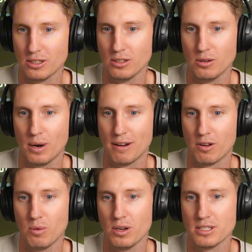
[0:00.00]
or whatever it
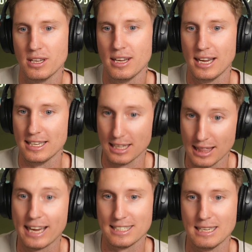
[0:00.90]
was is a
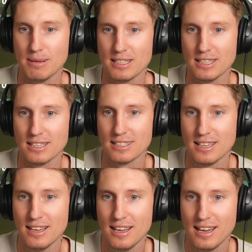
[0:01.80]
legacy business.
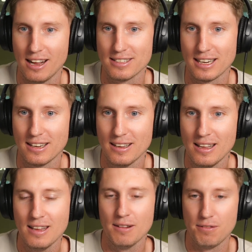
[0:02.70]
And I was like,
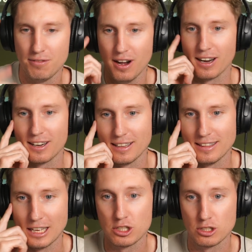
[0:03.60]
fuck,
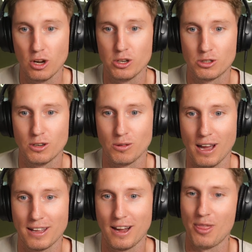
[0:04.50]
that's so true, right?
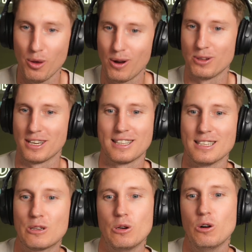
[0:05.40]
Like I thought I was like this
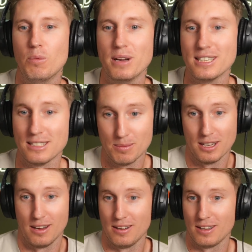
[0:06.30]
cool business. I was like,
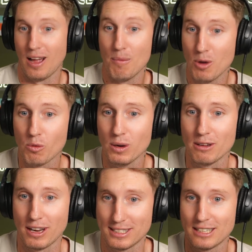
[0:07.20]
I'm not really,
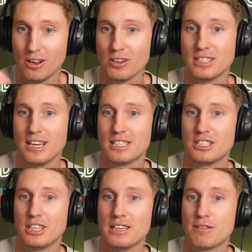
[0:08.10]
right? Technology has
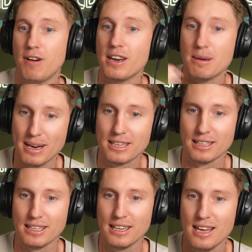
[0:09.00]
changed
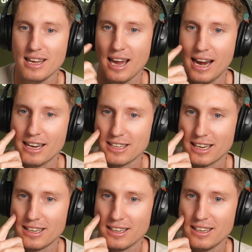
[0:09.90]
fundamentally. And it's
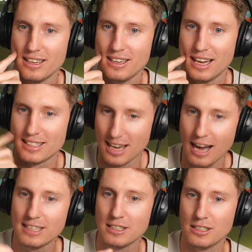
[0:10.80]
like it's hard
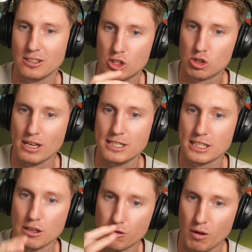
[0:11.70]
to
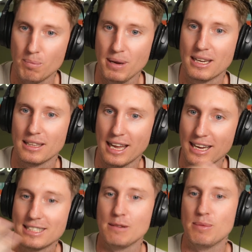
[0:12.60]
transition from being a
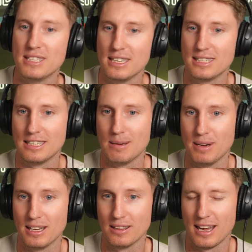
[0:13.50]
legacy business into
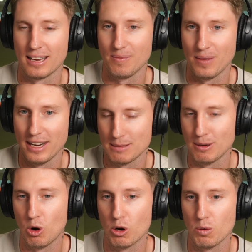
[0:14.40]
being like it has to be
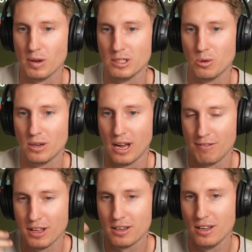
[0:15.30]
called what we do. And I feel like